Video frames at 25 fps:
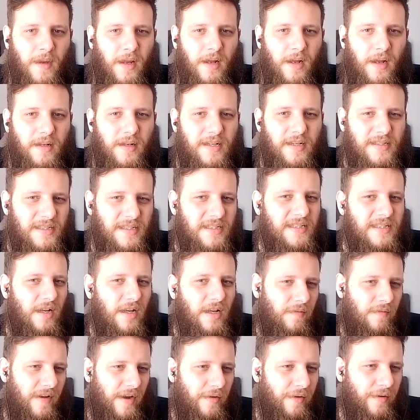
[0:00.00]
Doesn't
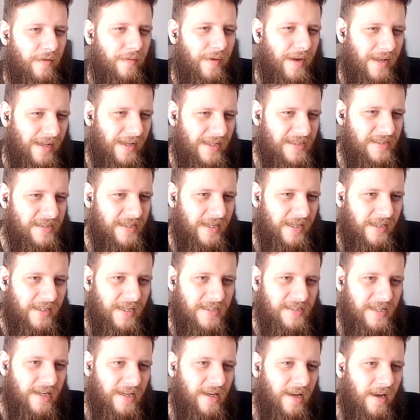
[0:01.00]
sound very realistic,
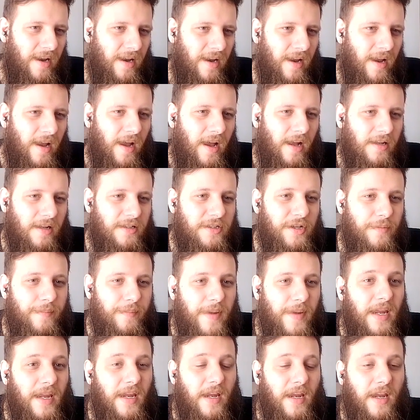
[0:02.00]
does it? To
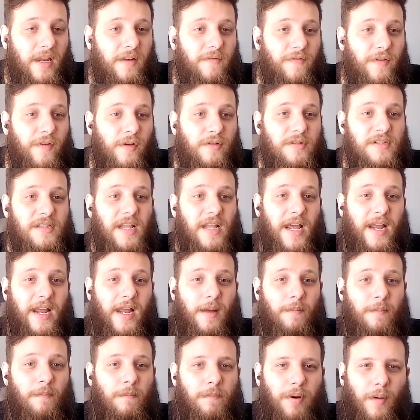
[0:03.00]
me, it feels like
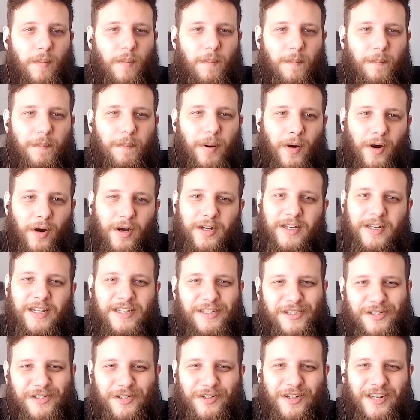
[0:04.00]
I'm
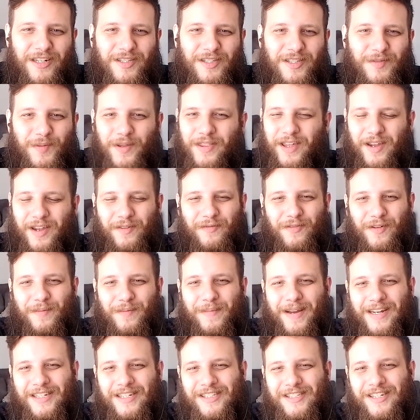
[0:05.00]
bombarding students with
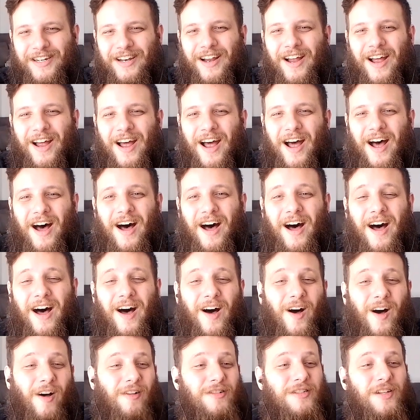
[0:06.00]
information.
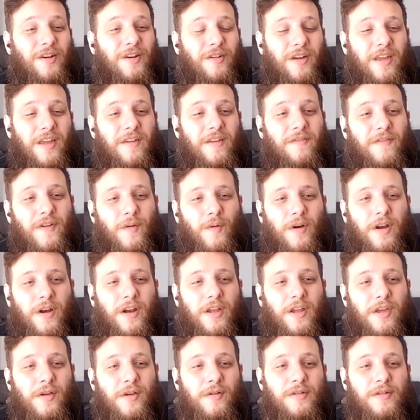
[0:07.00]
Also, if you want
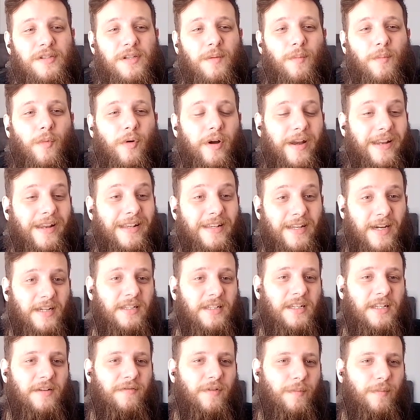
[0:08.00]
to use a more
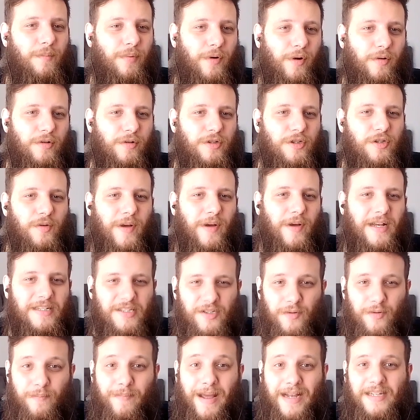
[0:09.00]
inductive approach so as
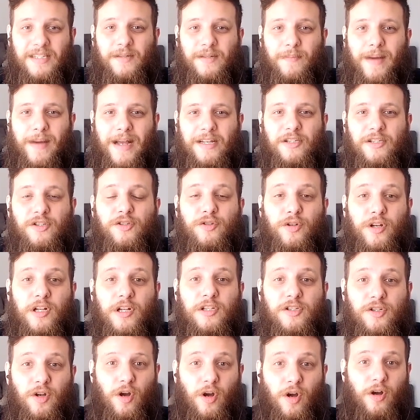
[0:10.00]
to maximize
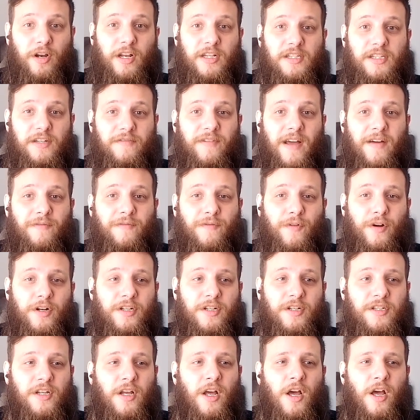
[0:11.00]
students' cognitive
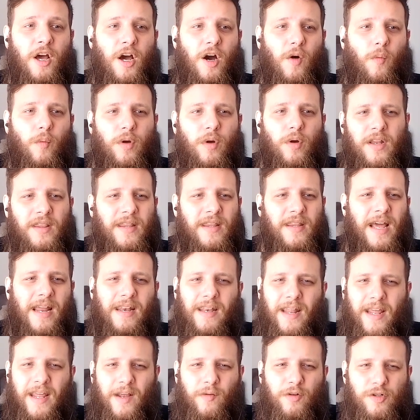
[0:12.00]
effort, wouldn't
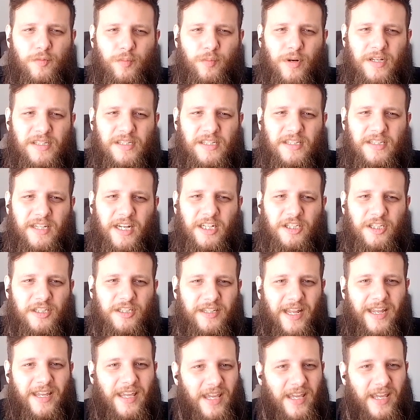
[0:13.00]
that language presentation
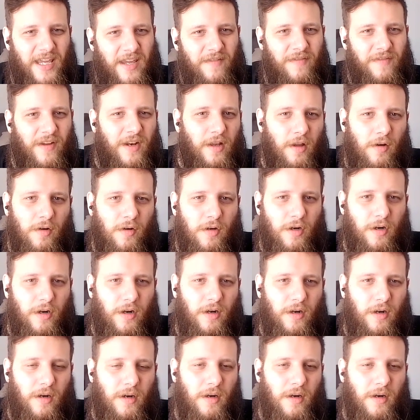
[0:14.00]
take even longer?